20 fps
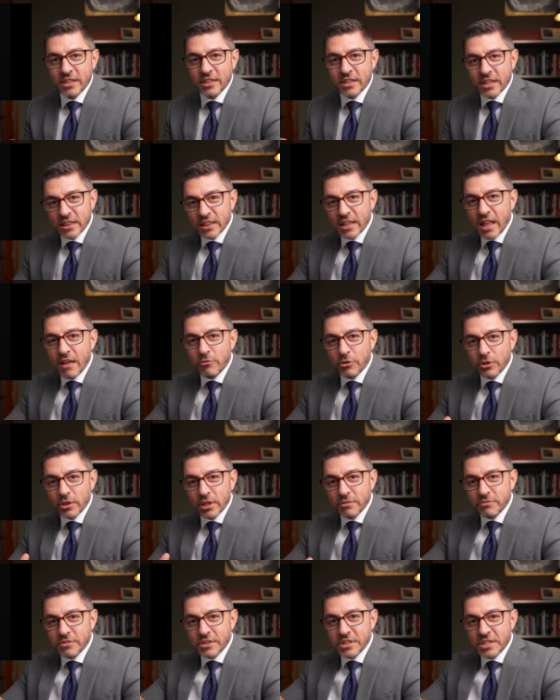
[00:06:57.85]
the level
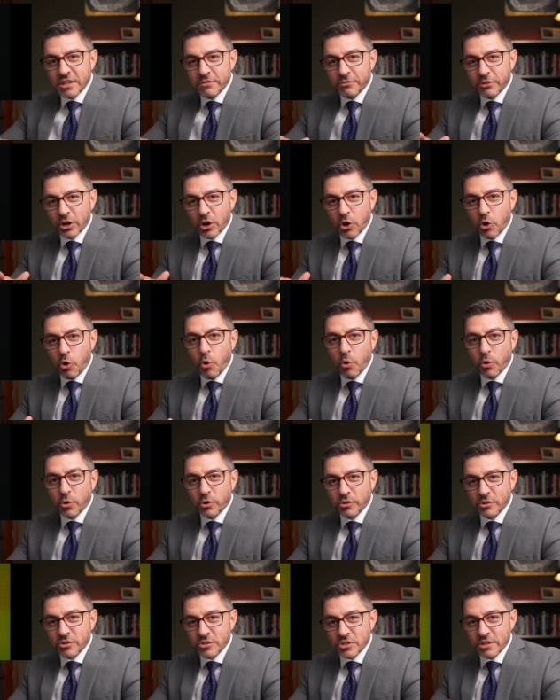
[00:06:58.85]
of the different
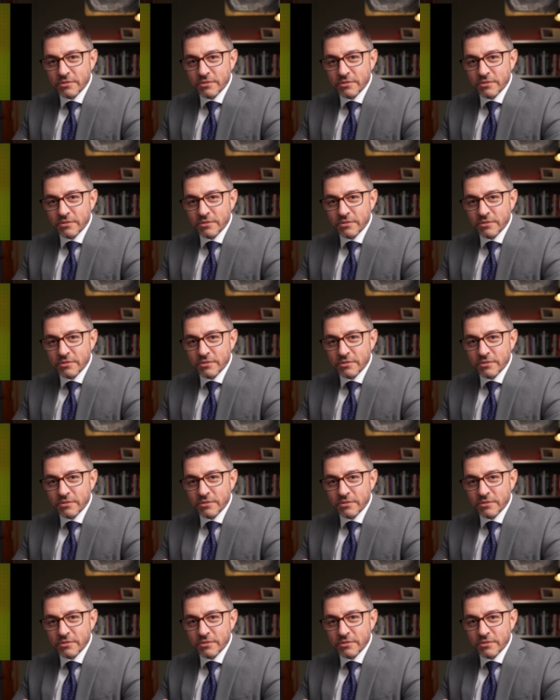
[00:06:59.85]
corners